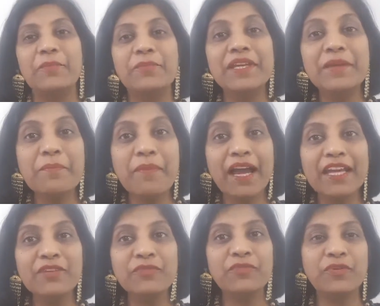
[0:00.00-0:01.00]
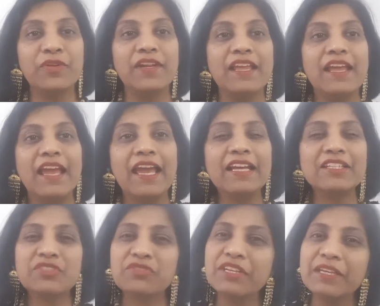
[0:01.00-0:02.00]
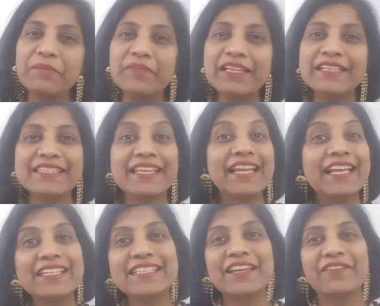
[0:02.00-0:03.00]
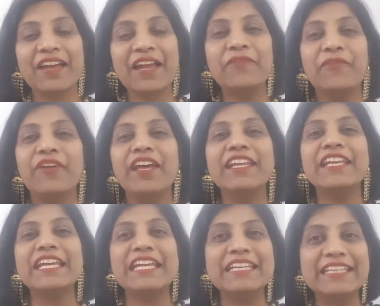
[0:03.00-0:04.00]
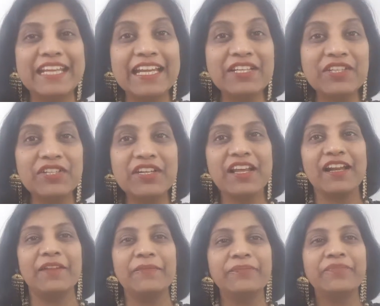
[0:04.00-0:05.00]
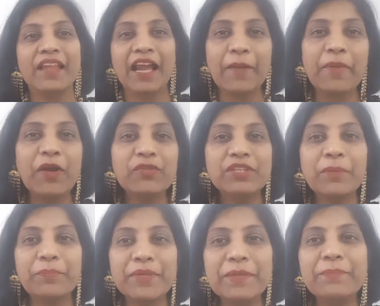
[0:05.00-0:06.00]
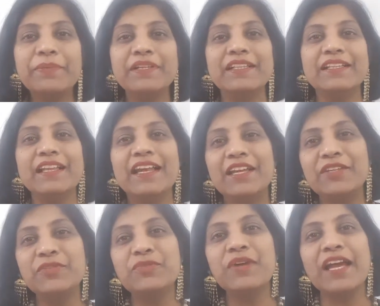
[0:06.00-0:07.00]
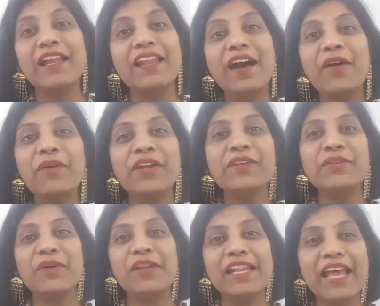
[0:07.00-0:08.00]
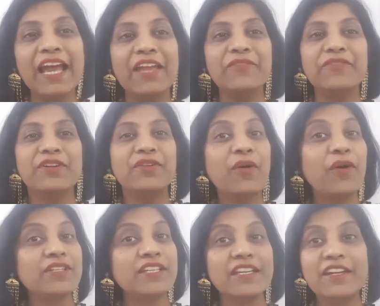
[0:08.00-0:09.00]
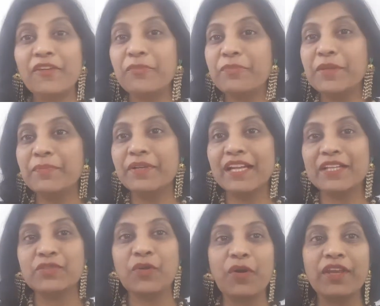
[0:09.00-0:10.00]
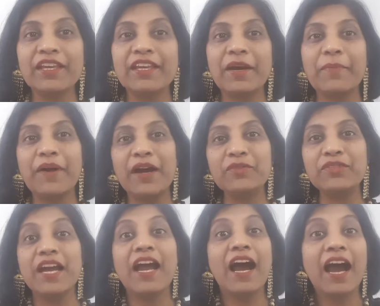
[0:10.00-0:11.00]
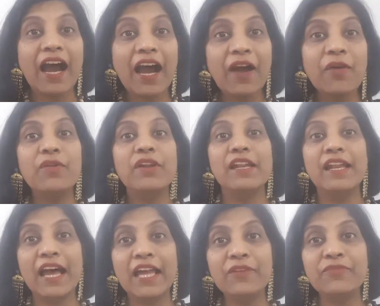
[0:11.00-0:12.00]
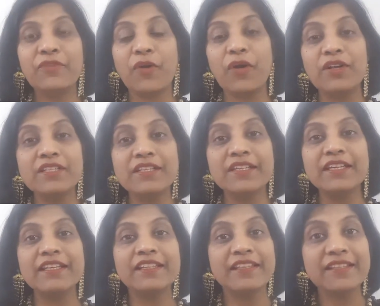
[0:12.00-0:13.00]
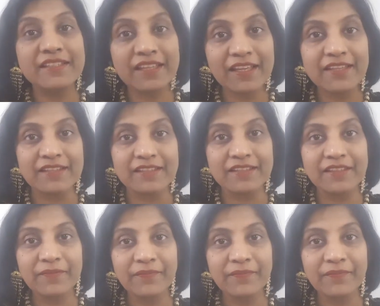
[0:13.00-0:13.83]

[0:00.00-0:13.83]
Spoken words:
Be mindful, extremely selective and very intentional about the people you allow in your life. Not enough people are talking about how life-altering this is.